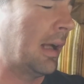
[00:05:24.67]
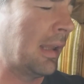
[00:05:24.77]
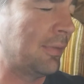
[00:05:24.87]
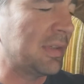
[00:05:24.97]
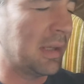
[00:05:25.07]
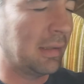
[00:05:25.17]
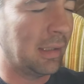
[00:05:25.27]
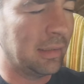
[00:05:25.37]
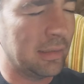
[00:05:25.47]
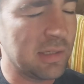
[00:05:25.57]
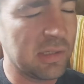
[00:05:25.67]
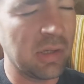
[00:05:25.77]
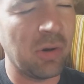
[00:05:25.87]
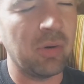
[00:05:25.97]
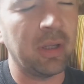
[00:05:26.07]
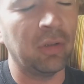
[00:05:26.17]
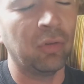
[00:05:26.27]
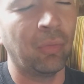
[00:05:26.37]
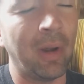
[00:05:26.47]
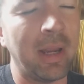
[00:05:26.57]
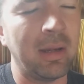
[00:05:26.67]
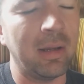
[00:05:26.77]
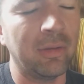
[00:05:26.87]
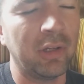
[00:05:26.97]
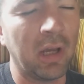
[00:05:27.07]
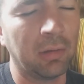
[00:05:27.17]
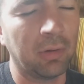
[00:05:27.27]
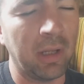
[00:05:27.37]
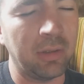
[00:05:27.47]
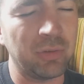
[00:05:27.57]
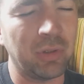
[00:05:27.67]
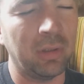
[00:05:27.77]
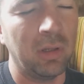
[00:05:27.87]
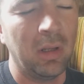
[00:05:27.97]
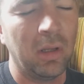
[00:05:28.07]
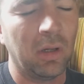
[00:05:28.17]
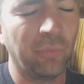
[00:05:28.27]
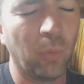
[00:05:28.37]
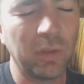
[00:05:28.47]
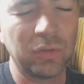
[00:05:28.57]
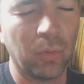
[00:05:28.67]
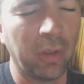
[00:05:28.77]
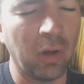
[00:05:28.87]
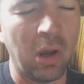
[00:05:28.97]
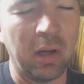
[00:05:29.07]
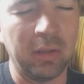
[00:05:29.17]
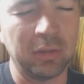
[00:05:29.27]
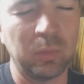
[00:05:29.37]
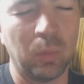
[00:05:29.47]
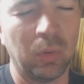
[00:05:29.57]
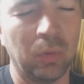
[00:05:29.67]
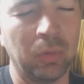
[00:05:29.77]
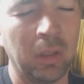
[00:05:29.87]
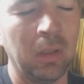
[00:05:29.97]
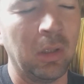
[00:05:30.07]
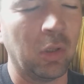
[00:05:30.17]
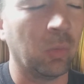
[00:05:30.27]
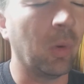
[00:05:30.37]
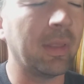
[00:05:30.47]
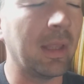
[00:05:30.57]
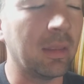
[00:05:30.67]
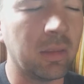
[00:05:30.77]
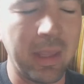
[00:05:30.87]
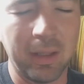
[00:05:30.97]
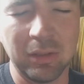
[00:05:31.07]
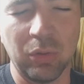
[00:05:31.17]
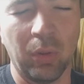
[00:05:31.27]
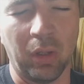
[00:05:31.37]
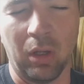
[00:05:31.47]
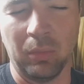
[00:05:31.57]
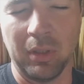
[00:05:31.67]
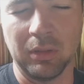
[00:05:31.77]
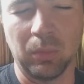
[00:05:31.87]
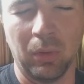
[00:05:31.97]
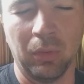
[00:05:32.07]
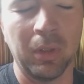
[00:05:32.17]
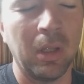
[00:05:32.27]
I'll have to say it like this, so ingrained in the doctrination of what's going on in this world, or what they think is going on in this world.